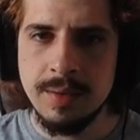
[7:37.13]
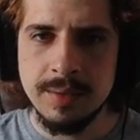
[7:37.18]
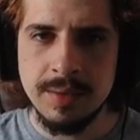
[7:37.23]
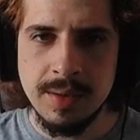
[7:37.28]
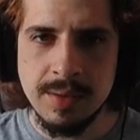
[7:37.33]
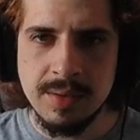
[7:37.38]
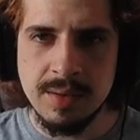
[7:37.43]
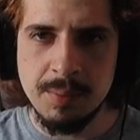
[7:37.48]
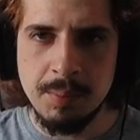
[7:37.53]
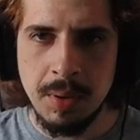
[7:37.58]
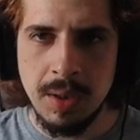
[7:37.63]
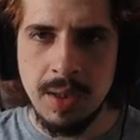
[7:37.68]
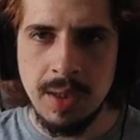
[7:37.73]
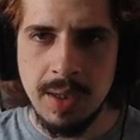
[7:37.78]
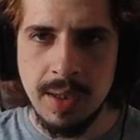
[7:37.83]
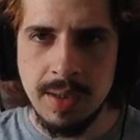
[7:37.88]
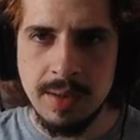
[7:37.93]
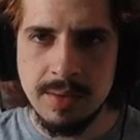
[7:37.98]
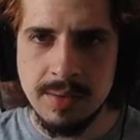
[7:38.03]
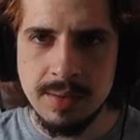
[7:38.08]
the
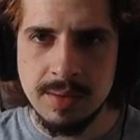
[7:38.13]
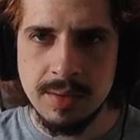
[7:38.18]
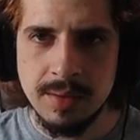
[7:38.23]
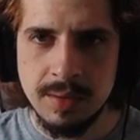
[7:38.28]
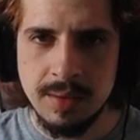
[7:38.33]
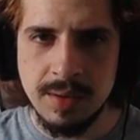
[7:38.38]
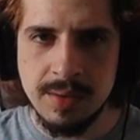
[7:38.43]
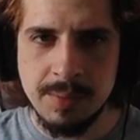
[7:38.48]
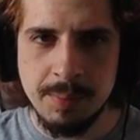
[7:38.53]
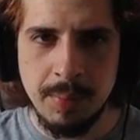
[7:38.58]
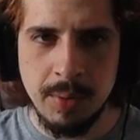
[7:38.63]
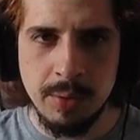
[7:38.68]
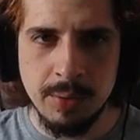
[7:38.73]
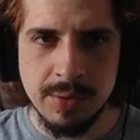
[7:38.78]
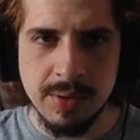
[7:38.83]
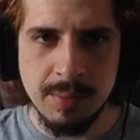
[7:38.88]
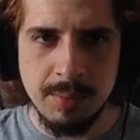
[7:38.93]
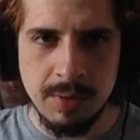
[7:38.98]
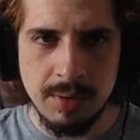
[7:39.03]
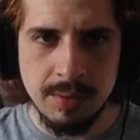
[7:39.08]
supplies,
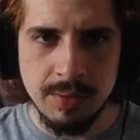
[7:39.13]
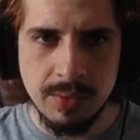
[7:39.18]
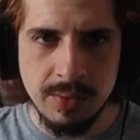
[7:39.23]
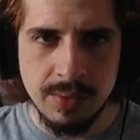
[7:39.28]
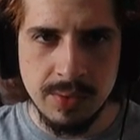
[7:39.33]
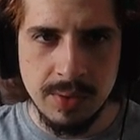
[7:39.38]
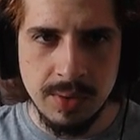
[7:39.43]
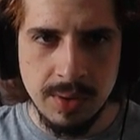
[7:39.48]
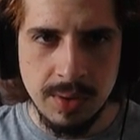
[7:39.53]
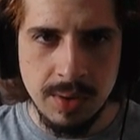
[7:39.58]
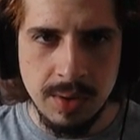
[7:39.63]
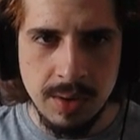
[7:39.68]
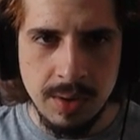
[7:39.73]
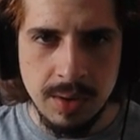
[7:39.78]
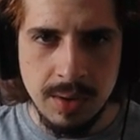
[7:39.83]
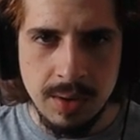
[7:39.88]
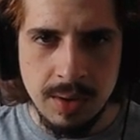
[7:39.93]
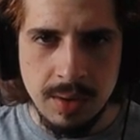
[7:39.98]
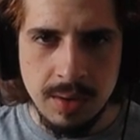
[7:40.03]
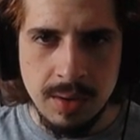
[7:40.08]
disposables.
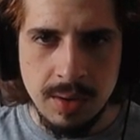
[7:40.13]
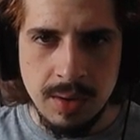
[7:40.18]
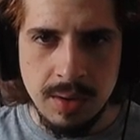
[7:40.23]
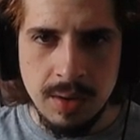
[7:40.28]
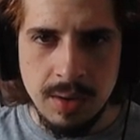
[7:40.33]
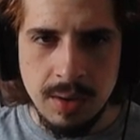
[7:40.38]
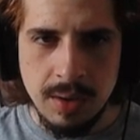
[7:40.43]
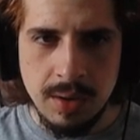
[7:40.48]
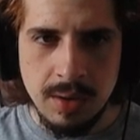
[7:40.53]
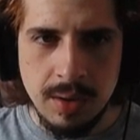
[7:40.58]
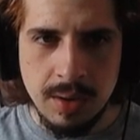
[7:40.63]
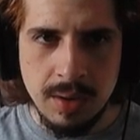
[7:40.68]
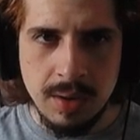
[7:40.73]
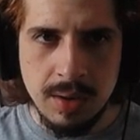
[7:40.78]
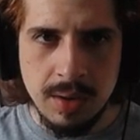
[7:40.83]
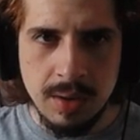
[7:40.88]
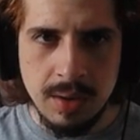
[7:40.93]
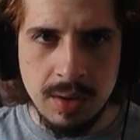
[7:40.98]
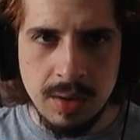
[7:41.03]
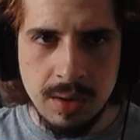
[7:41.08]

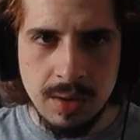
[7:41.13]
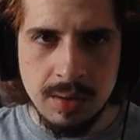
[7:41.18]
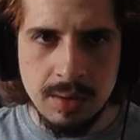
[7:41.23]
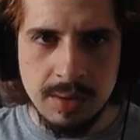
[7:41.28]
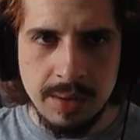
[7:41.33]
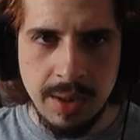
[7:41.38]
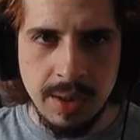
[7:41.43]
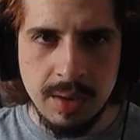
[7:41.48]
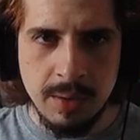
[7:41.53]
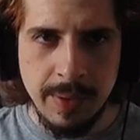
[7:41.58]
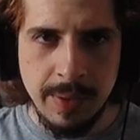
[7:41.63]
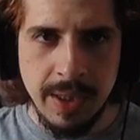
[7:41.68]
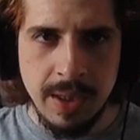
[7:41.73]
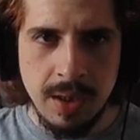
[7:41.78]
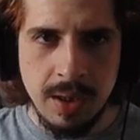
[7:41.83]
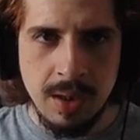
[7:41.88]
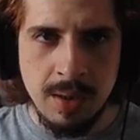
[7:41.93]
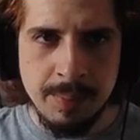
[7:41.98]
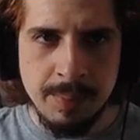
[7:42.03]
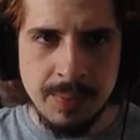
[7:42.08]
Uh, takeaway
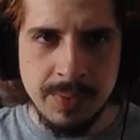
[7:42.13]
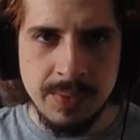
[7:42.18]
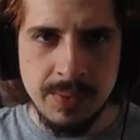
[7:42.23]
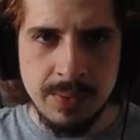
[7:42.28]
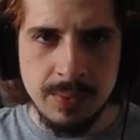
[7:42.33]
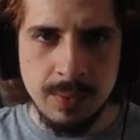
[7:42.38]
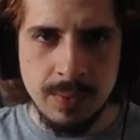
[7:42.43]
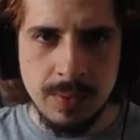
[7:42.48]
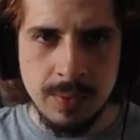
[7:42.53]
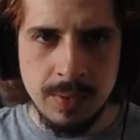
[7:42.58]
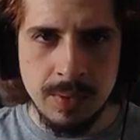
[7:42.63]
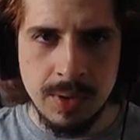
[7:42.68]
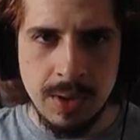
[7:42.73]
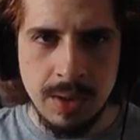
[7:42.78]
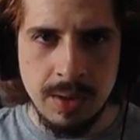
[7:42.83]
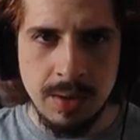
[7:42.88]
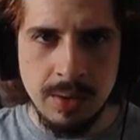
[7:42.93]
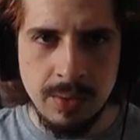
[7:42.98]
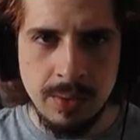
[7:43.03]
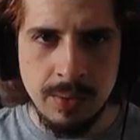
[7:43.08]
cups, we're
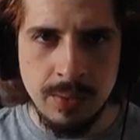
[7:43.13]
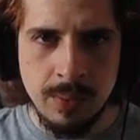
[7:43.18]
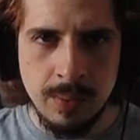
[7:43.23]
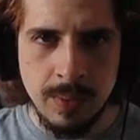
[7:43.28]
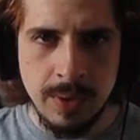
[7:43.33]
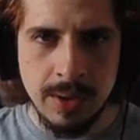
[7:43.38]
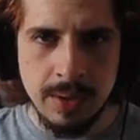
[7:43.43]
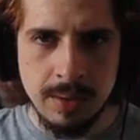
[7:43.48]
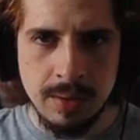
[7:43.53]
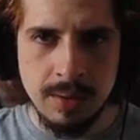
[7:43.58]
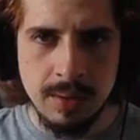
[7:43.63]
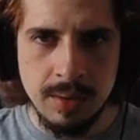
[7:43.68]
gonna do what?